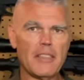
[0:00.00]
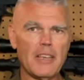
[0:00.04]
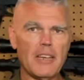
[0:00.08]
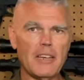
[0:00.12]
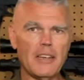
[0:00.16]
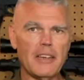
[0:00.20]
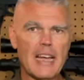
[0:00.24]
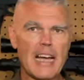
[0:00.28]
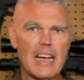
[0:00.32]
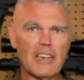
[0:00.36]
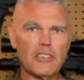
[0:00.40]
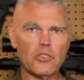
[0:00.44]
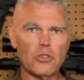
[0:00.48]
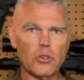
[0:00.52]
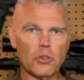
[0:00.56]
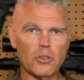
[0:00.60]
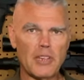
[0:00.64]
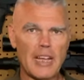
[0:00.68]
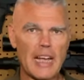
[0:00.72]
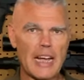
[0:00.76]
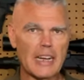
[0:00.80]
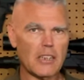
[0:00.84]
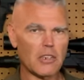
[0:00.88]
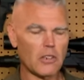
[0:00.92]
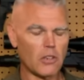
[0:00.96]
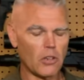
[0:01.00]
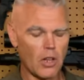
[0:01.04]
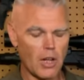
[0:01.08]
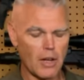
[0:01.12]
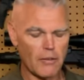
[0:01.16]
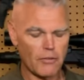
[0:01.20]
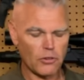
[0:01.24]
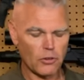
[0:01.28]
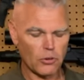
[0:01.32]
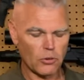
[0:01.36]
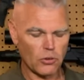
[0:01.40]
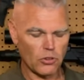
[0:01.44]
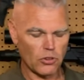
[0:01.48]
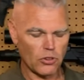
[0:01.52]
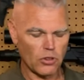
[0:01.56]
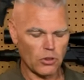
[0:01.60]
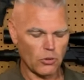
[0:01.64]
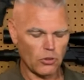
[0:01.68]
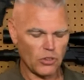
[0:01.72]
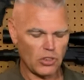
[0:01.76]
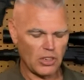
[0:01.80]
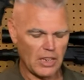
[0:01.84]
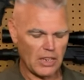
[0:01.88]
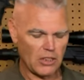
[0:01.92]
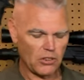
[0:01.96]
the National Tactical Officers
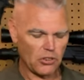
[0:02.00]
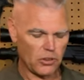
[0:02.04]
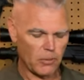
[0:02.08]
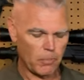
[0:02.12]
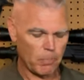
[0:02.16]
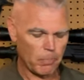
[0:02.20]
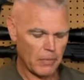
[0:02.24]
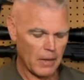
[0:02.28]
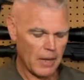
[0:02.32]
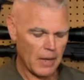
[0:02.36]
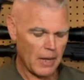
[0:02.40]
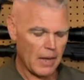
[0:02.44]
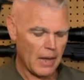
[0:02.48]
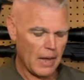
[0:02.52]
Association,